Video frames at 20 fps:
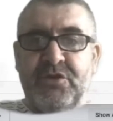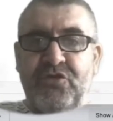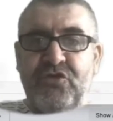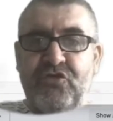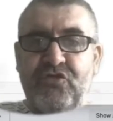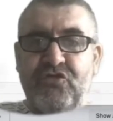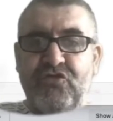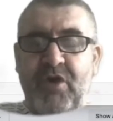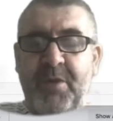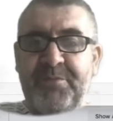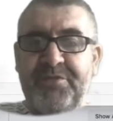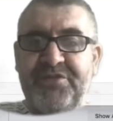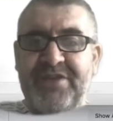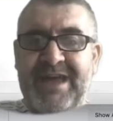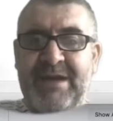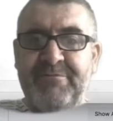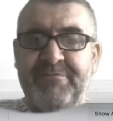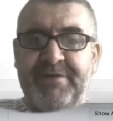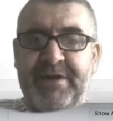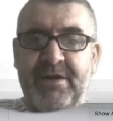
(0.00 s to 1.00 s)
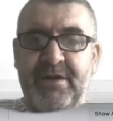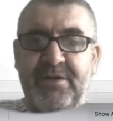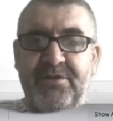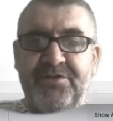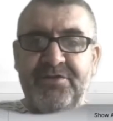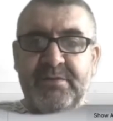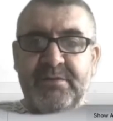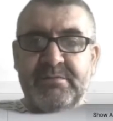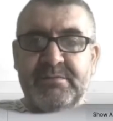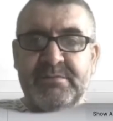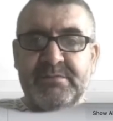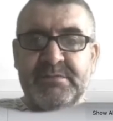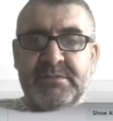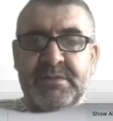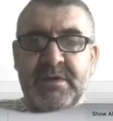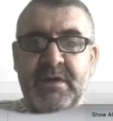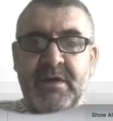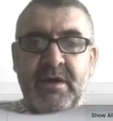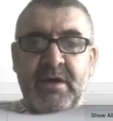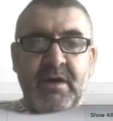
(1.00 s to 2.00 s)
drop sound files
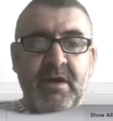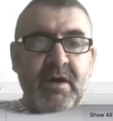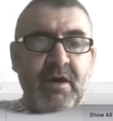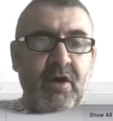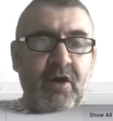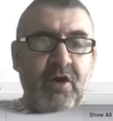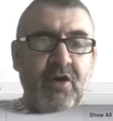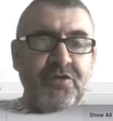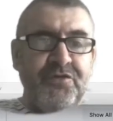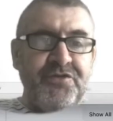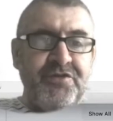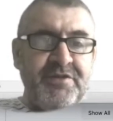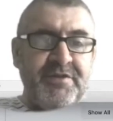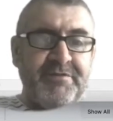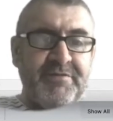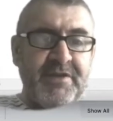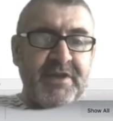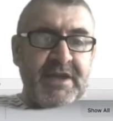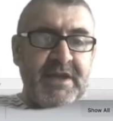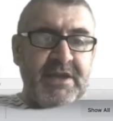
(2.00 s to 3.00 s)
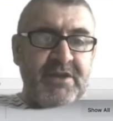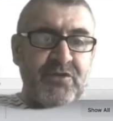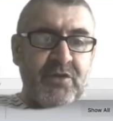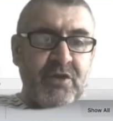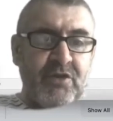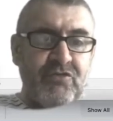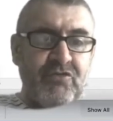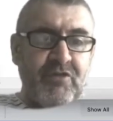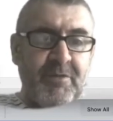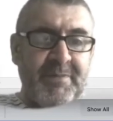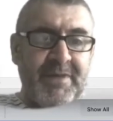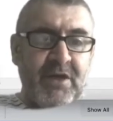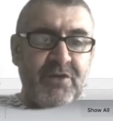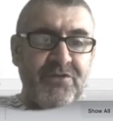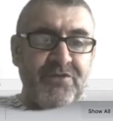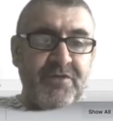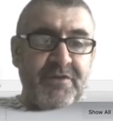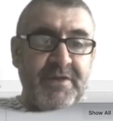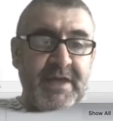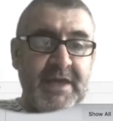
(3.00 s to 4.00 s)
onto different keys. So I'll drop that
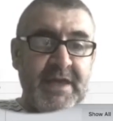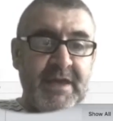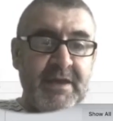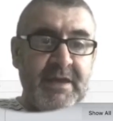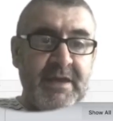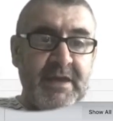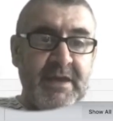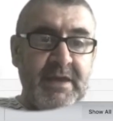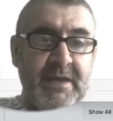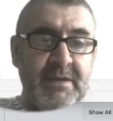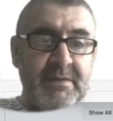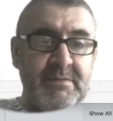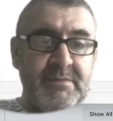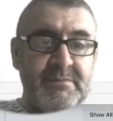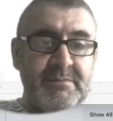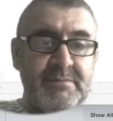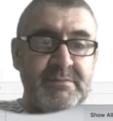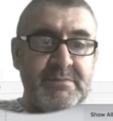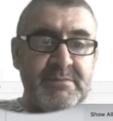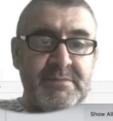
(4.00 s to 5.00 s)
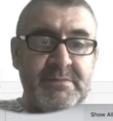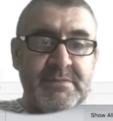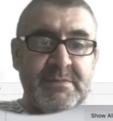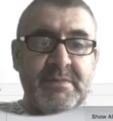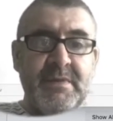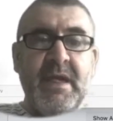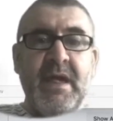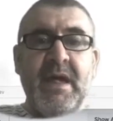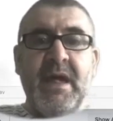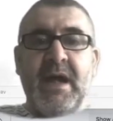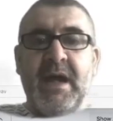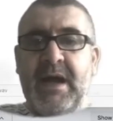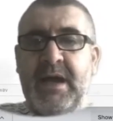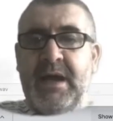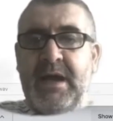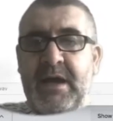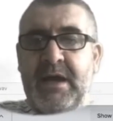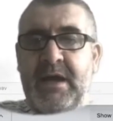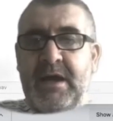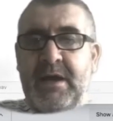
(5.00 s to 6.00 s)
onto the A key.
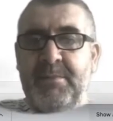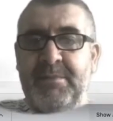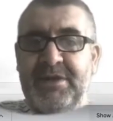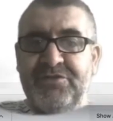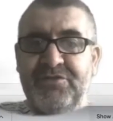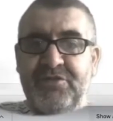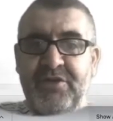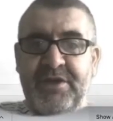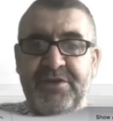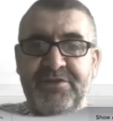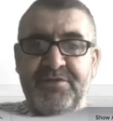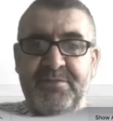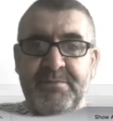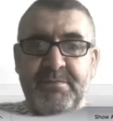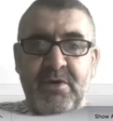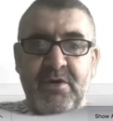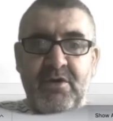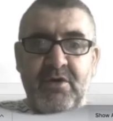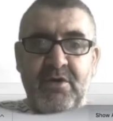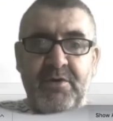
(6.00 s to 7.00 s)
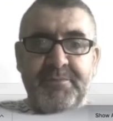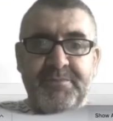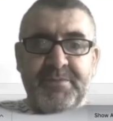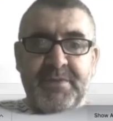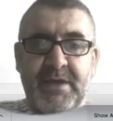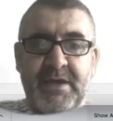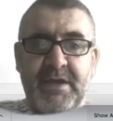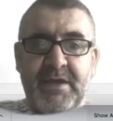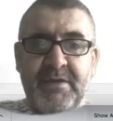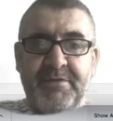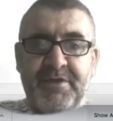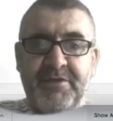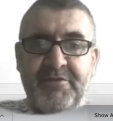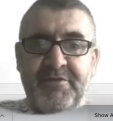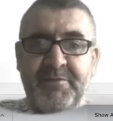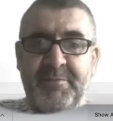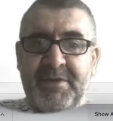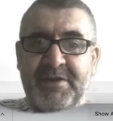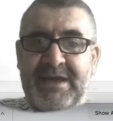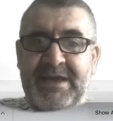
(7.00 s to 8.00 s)
Let's go get some more. I think they're
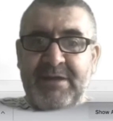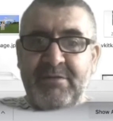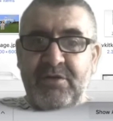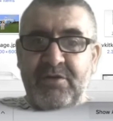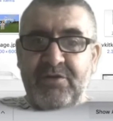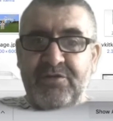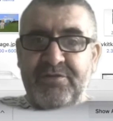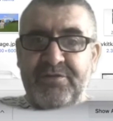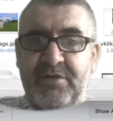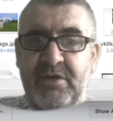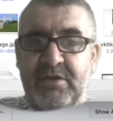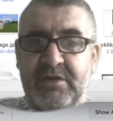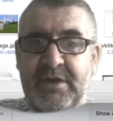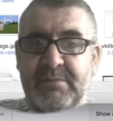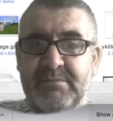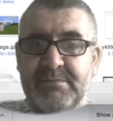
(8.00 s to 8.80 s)
in my downloads folder.